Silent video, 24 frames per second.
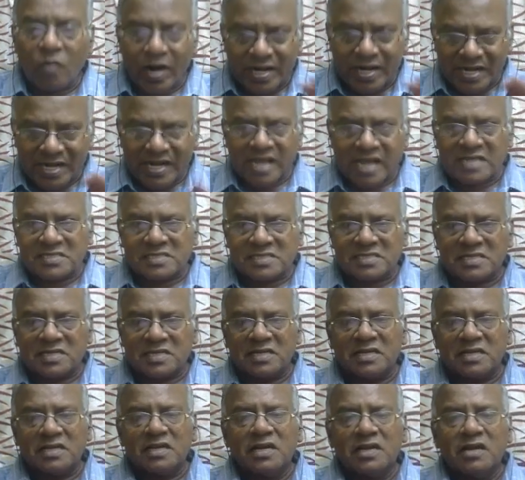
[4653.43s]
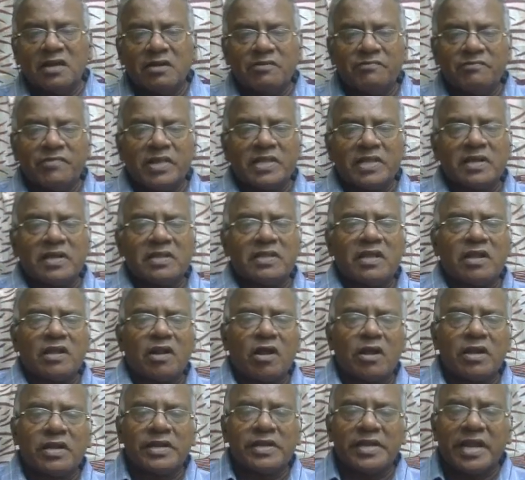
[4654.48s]
test, whether there
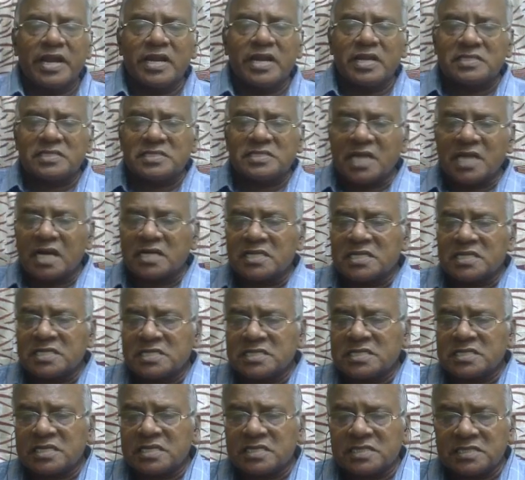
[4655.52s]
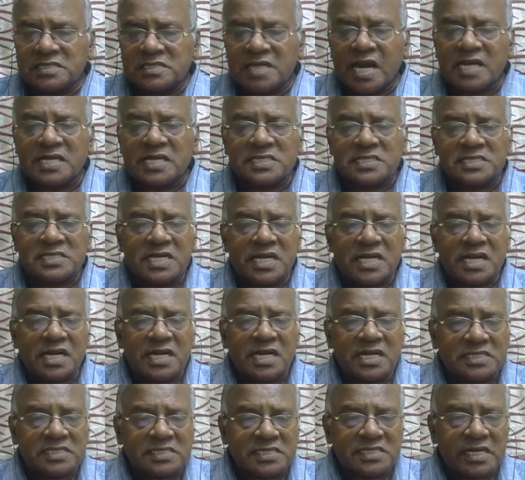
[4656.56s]
are any
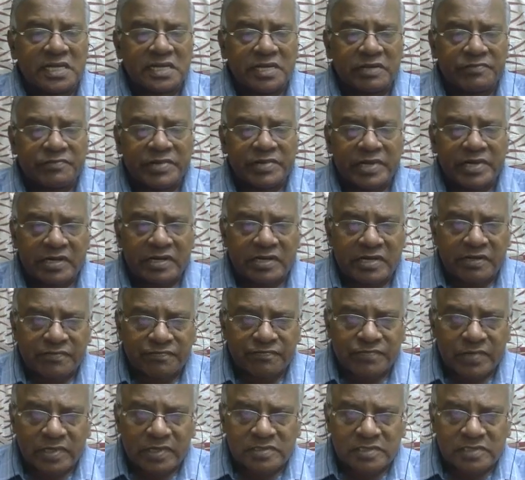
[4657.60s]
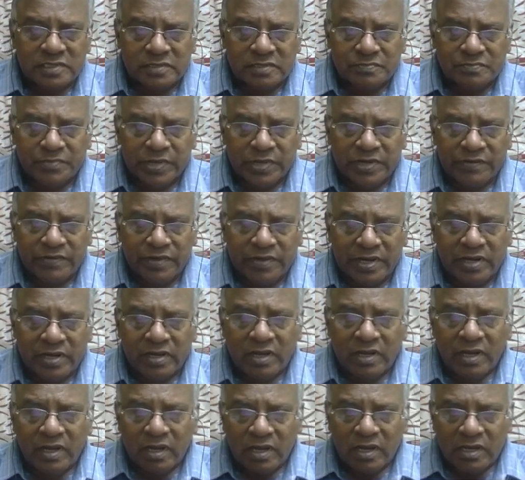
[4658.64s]
statistically significant differences between
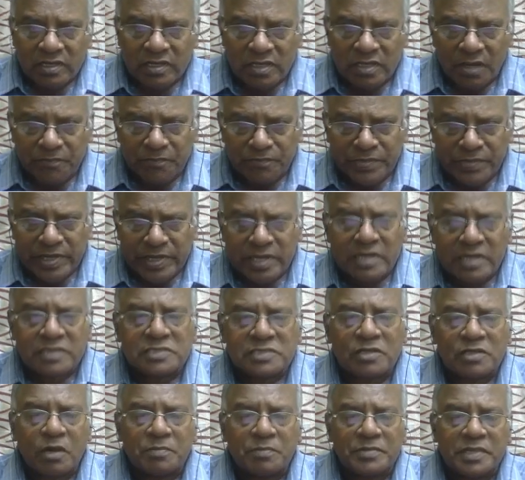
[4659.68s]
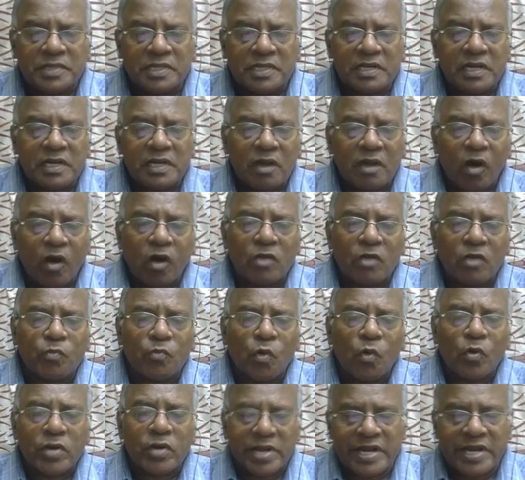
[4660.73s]
the means of three or
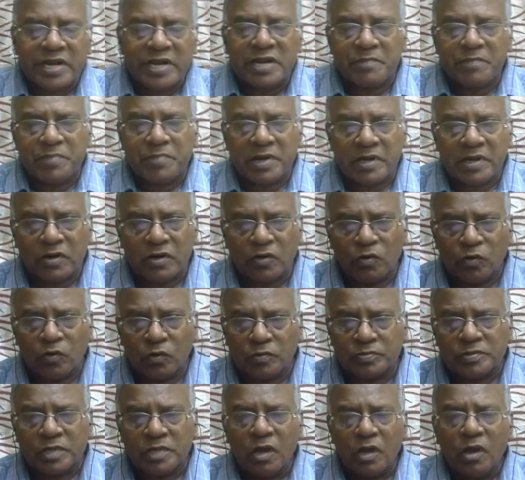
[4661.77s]
more independent groups.